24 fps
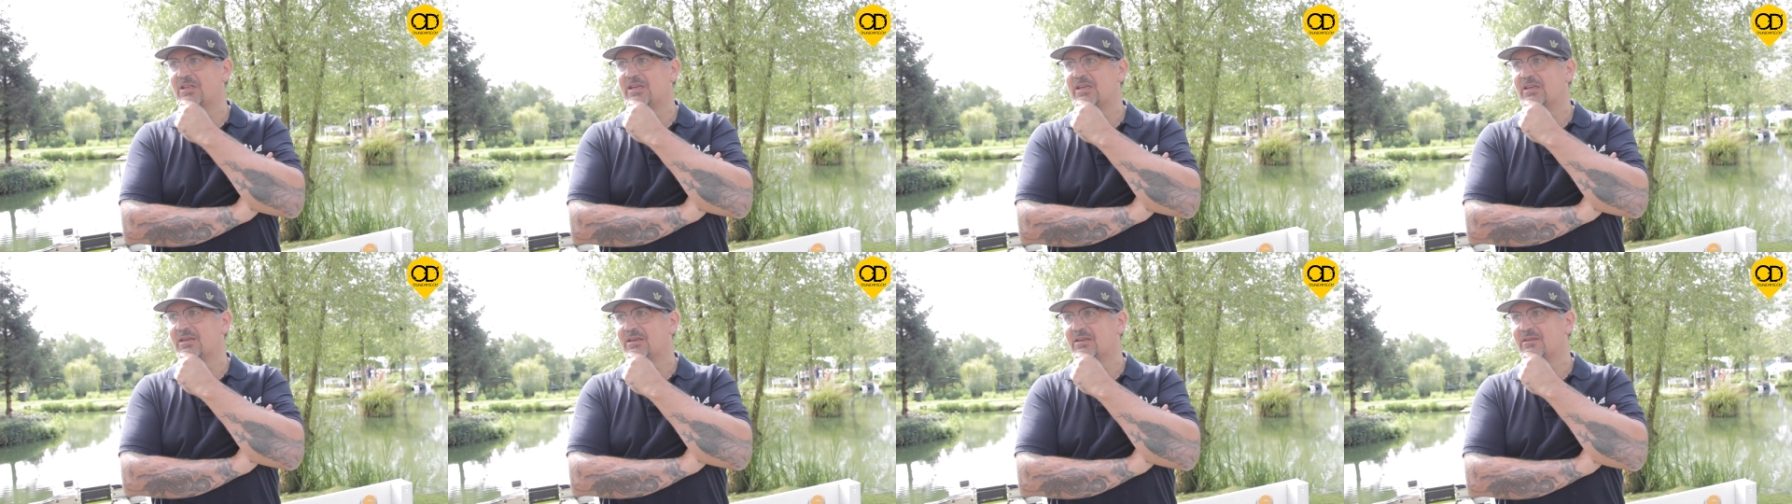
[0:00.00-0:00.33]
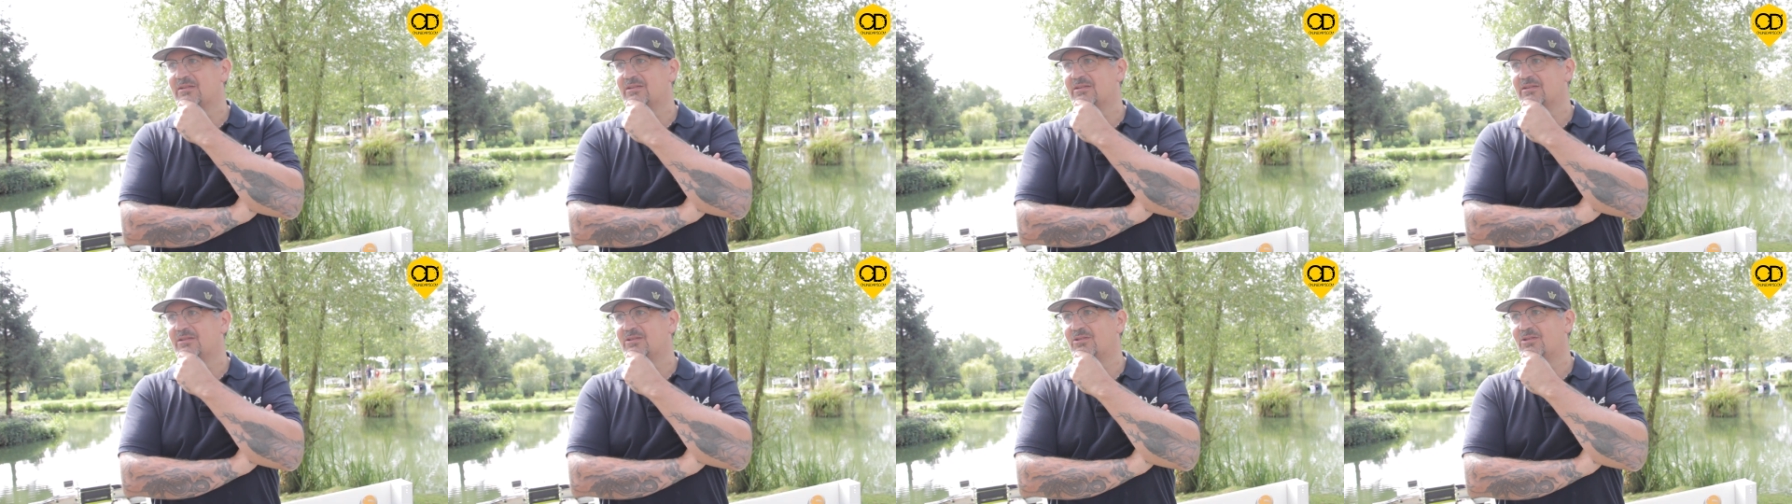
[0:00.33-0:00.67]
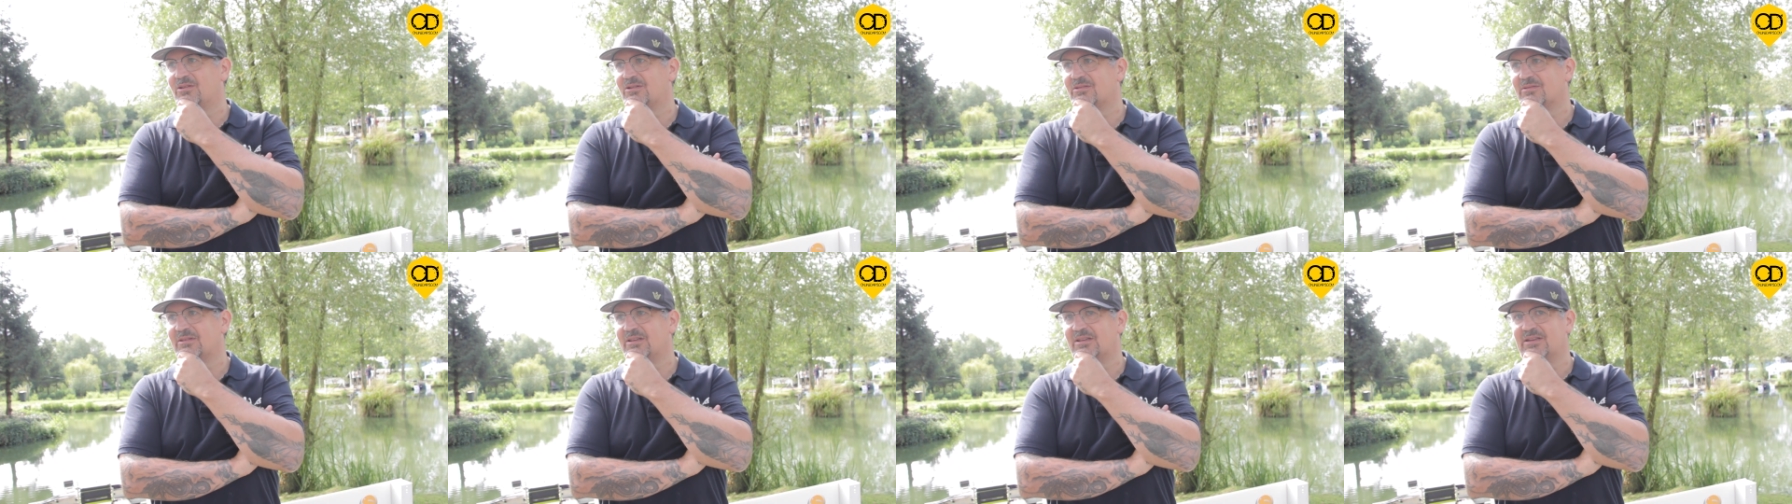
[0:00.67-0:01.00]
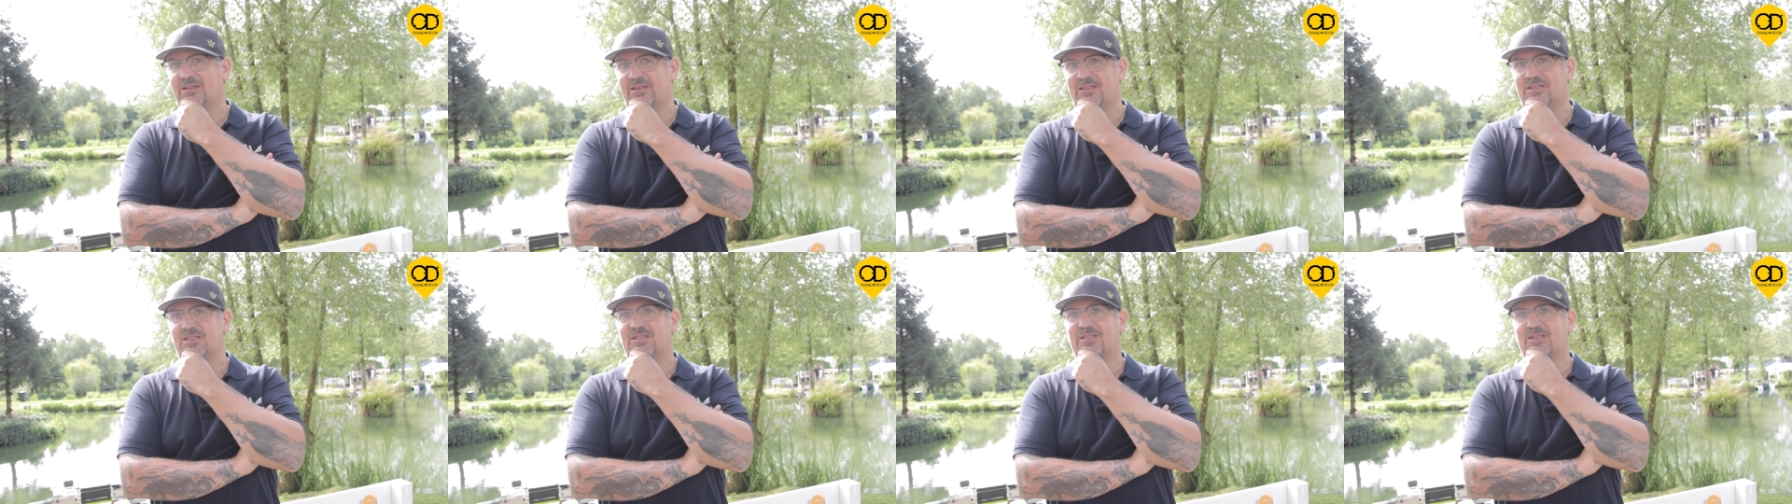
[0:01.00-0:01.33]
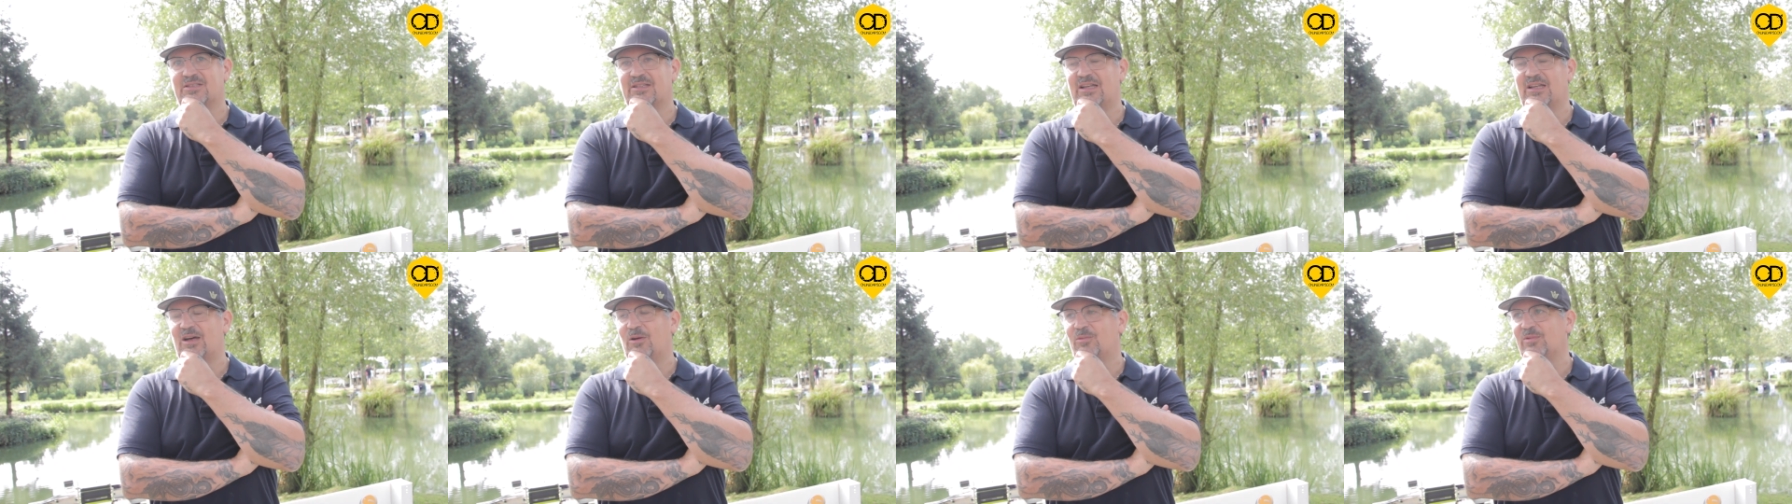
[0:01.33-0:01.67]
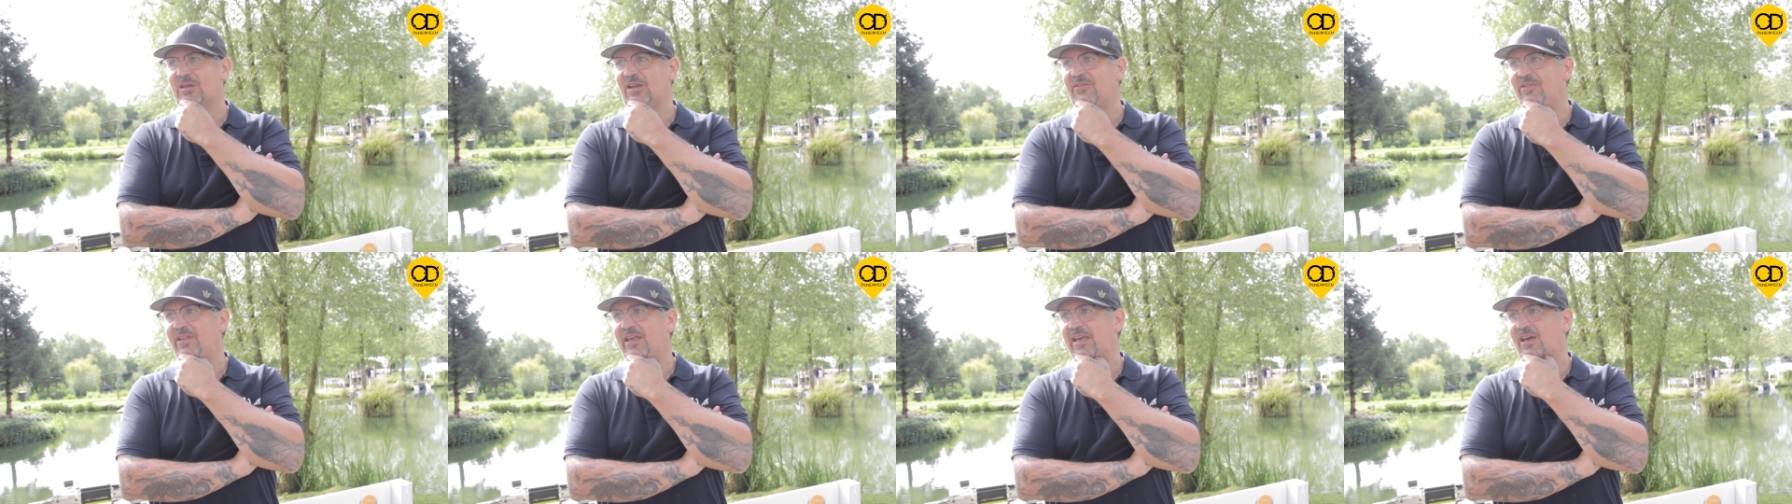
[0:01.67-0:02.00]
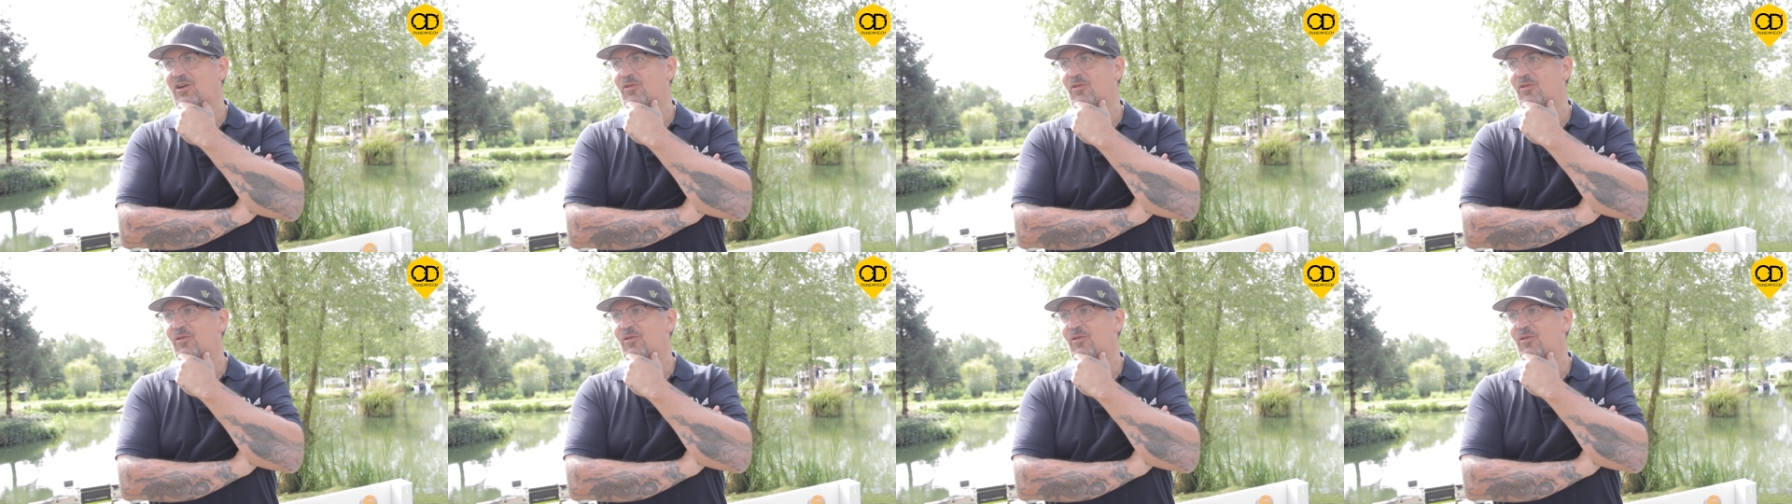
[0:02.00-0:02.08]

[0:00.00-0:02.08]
League, you know, and it's, that'll definitely